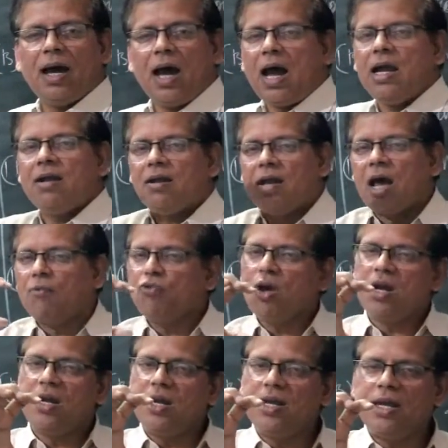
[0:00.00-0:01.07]
And now you
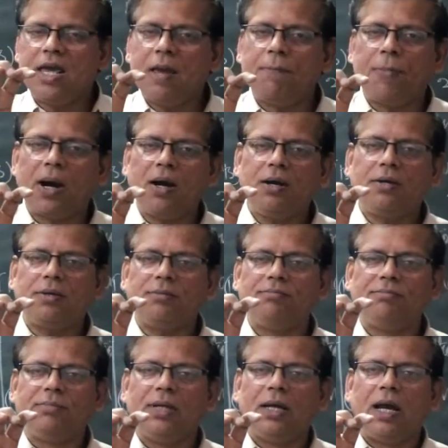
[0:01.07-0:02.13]
are reading A part,
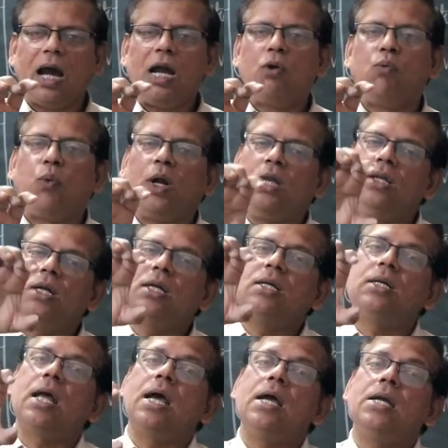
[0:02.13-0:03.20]
and what is
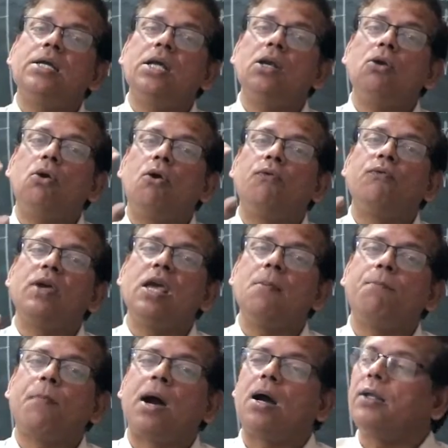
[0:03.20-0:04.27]
the title of A
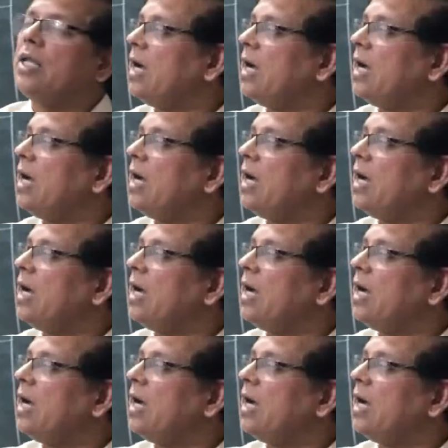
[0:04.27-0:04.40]
part?